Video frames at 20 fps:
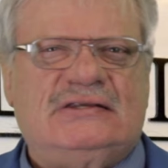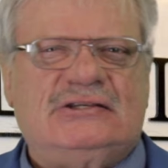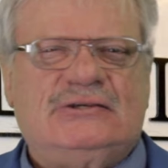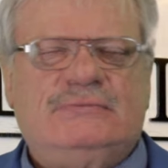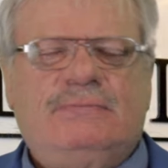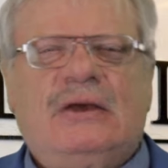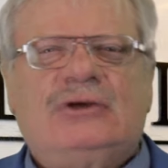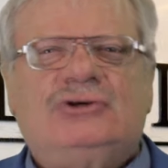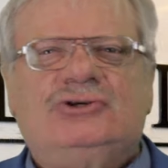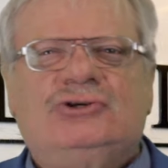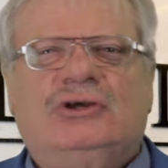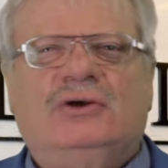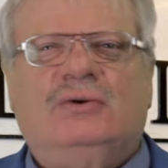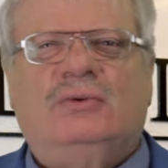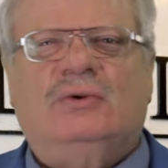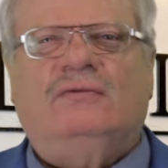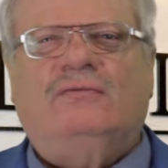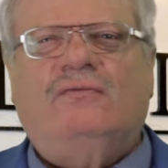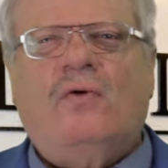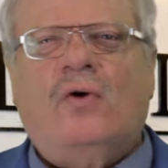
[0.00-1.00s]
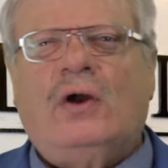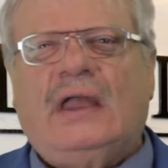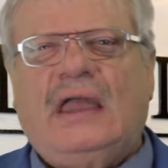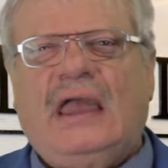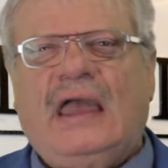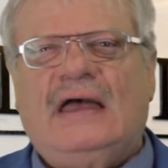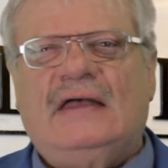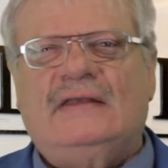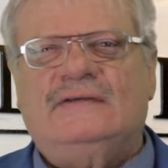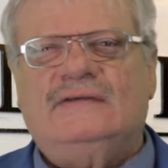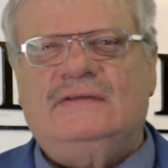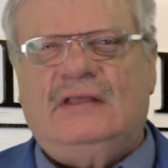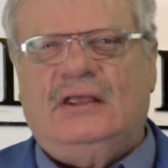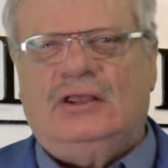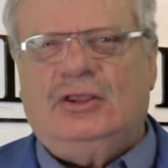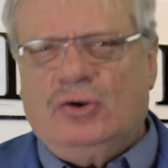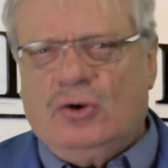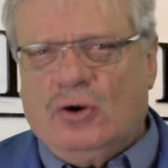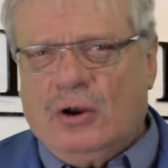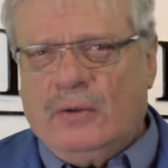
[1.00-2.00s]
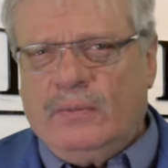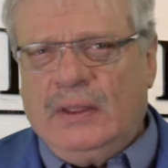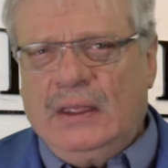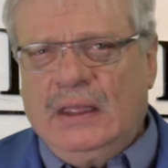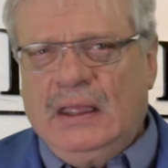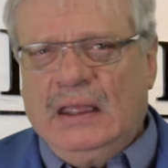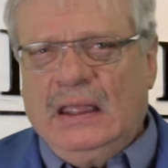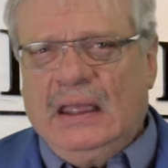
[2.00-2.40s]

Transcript: especially with forecasts that Europe